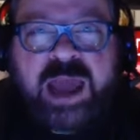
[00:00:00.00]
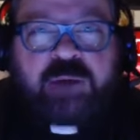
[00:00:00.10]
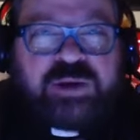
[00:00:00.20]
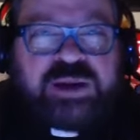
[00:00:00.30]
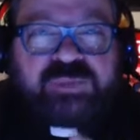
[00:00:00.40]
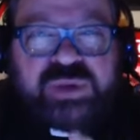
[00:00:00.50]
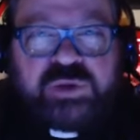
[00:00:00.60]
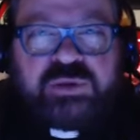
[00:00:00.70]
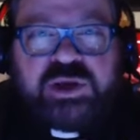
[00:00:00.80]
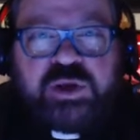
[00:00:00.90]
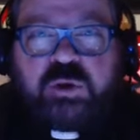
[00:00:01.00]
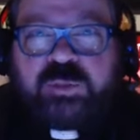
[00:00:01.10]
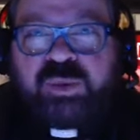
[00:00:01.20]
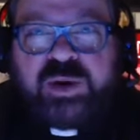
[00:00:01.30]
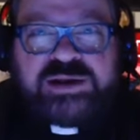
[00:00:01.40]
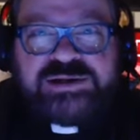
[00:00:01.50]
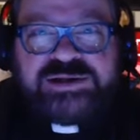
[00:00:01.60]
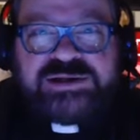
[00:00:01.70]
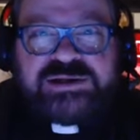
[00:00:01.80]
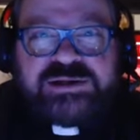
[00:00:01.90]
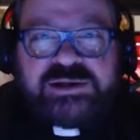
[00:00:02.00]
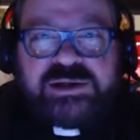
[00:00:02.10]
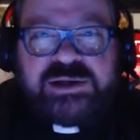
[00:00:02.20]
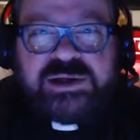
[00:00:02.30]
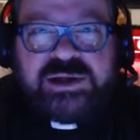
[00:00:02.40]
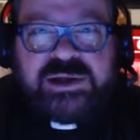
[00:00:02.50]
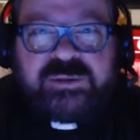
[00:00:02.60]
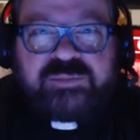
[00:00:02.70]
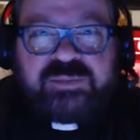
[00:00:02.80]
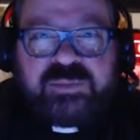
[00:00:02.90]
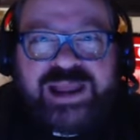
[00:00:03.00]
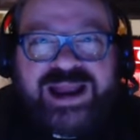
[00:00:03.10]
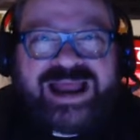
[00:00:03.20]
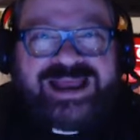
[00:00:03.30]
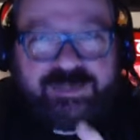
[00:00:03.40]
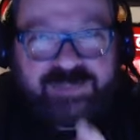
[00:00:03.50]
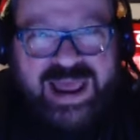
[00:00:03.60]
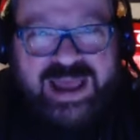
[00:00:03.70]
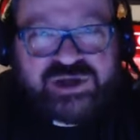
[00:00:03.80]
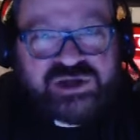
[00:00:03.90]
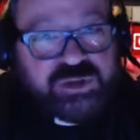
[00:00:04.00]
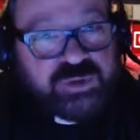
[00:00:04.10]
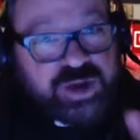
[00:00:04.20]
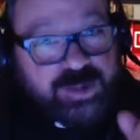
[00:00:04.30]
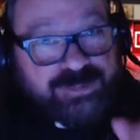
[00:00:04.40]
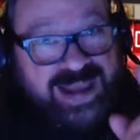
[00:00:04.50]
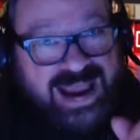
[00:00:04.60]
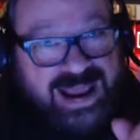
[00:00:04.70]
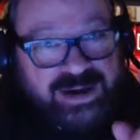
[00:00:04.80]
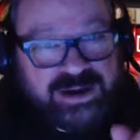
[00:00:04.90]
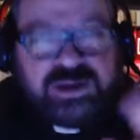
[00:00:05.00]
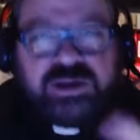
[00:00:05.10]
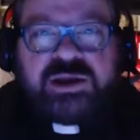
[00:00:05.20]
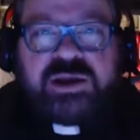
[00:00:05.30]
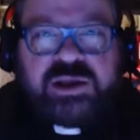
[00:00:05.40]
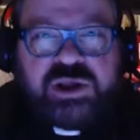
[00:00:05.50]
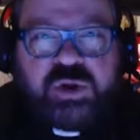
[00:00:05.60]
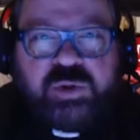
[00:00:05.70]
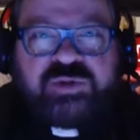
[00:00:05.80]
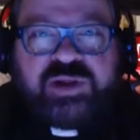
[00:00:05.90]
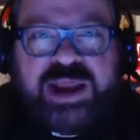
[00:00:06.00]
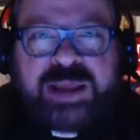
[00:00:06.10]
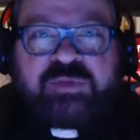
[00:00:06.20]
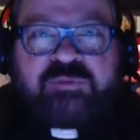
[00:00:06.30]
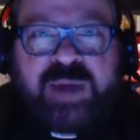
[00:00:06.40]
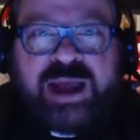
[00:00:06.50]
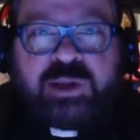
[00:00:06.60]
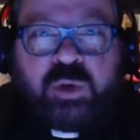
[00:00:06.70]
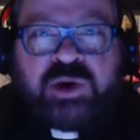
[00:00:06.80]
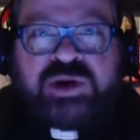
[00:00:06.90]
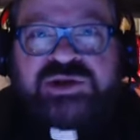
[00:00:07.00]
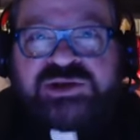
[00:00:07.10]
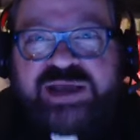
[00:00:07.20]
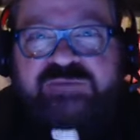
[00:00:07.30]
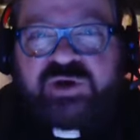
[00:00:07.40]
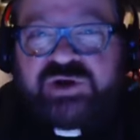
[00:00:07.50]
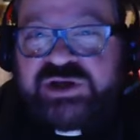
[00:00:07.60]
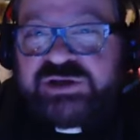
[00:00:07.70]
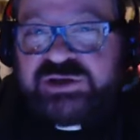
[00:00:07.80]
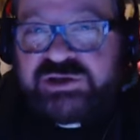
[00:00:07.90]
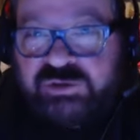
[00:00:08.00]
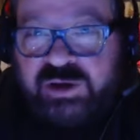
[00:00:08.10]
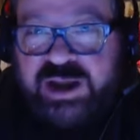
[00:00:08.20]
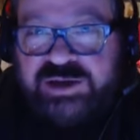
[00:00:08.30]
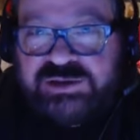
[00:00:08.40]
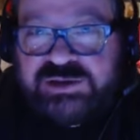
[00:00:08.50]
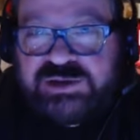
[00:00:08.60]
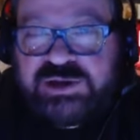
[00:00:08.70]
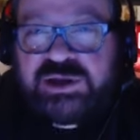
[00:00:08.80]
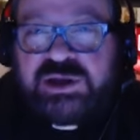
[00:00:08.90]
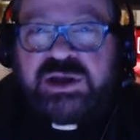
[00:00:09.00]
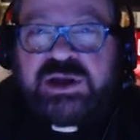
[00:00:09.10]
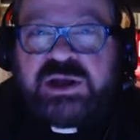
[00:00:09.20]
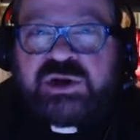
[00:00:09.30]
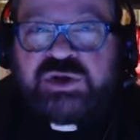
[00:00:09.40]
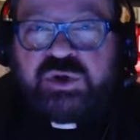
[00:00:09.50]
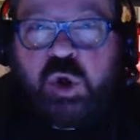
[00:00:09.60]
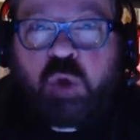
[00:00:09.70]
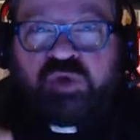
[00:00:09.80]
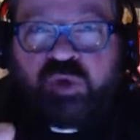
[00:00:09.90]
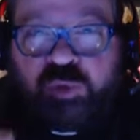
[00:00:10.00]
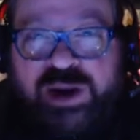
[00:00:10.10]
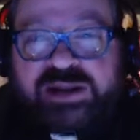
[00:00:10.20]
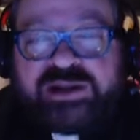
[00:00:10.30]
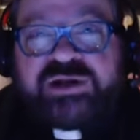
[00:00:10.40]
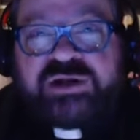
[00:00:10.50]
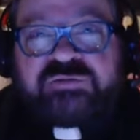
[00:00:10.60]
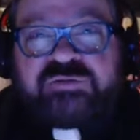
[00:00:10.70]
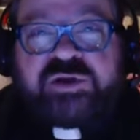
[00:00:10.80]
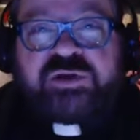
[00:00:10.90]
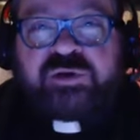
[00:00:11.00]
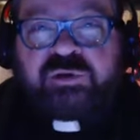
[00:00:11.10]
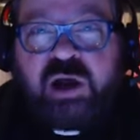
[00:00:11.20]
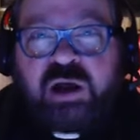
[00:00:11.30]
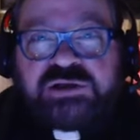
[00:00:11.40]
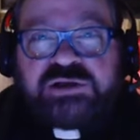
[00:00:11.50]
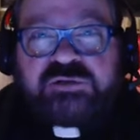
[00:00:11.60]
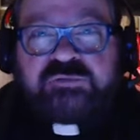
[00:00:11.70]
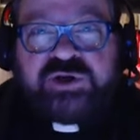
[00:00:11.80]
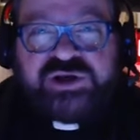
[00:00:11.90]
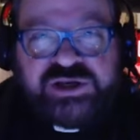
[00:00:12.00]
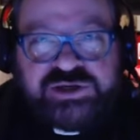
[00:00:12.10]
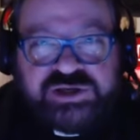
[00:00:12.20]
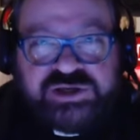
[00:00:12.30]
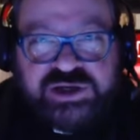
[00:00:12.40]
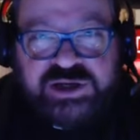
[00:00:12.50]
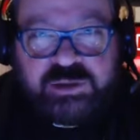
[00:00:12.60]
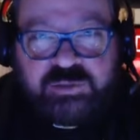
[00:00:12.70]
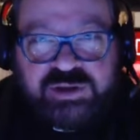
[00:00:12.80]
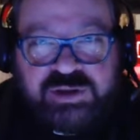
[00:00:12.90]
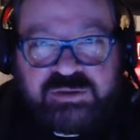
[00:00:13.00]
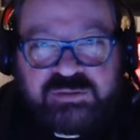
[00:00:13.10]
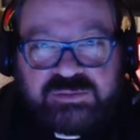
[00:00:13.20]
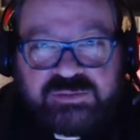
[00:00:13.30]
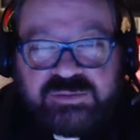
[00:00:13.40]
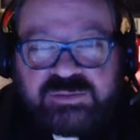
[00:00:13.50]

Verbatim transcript: I rebuke your presence and I command you, command you in the name of my Lord and Savior Jesus Christ to go directly to the foot of the cross for Jesus to deal with you.